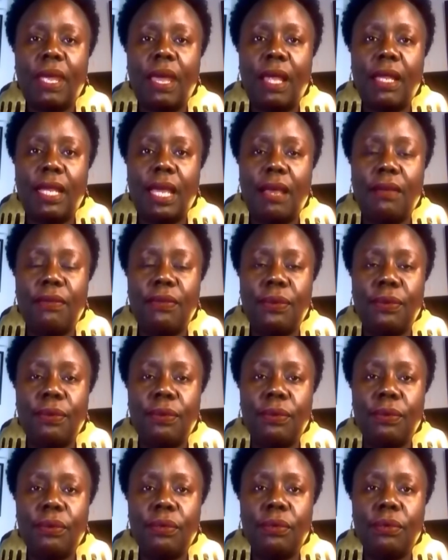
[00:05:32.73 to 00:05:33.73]
I love you.
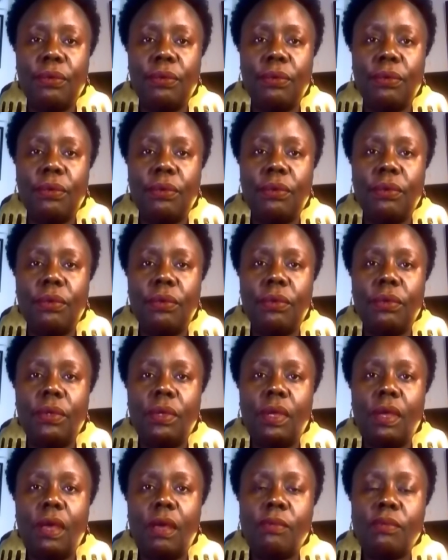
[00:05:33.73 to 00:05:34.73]

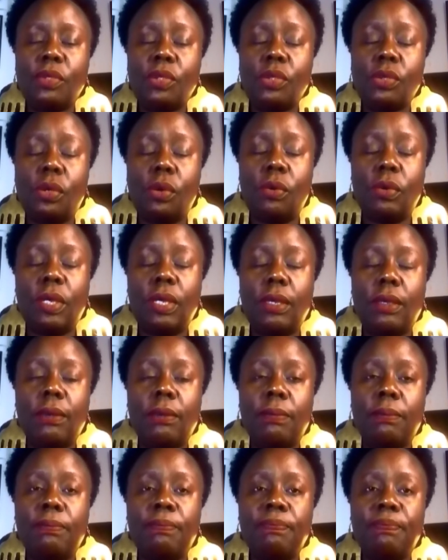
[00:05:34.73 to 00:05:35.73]
I'm sorry.
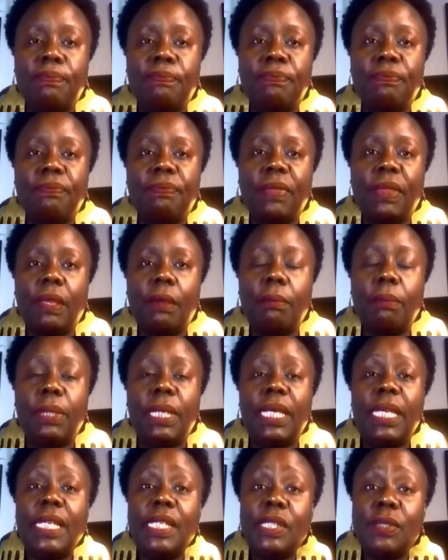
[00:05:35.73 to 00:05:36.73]

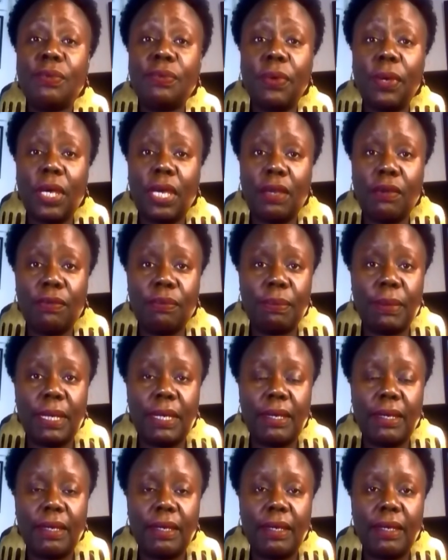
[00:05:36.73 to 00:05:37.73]
Please forgive me.
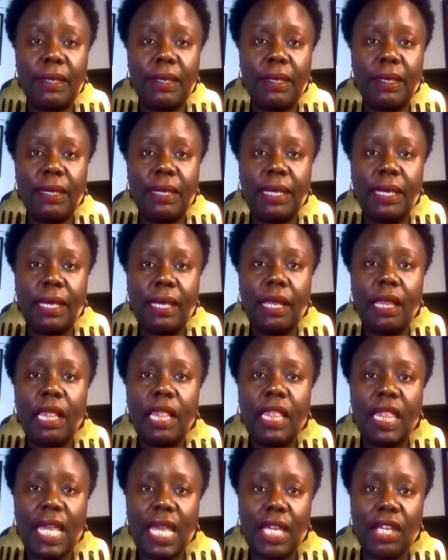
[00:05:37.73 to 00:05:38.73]

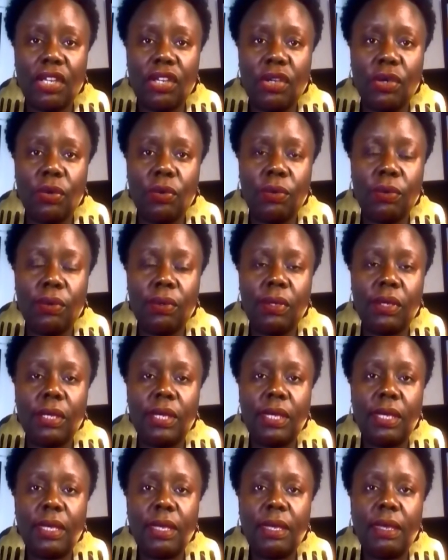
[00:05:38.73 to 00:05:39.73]
Thank you.
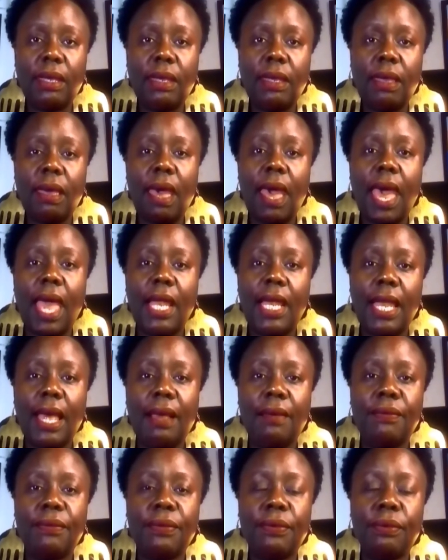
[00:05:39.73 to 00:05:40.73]
I
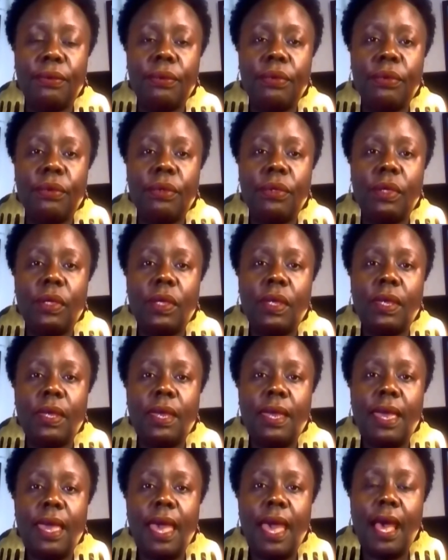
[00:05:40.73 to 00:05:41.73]
love you.
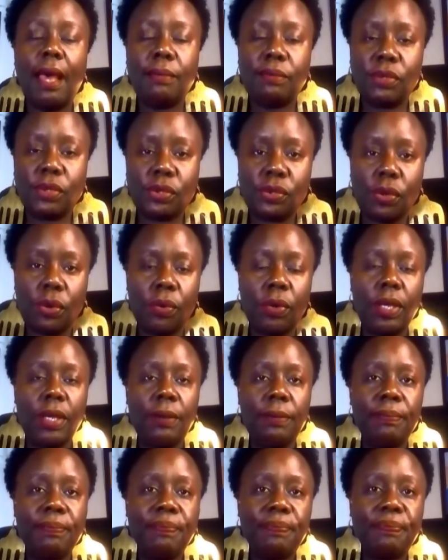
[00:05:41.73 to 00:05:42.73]
I'm sorry.
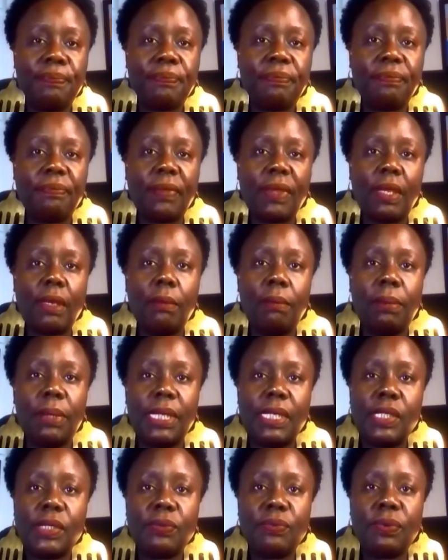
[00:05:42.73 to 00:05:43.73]

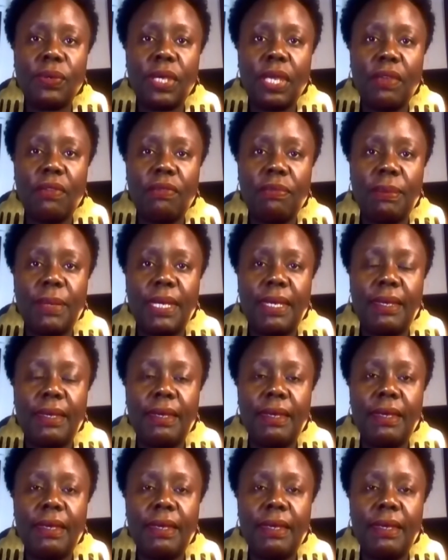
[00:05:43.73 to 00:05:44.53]
Please forgive me.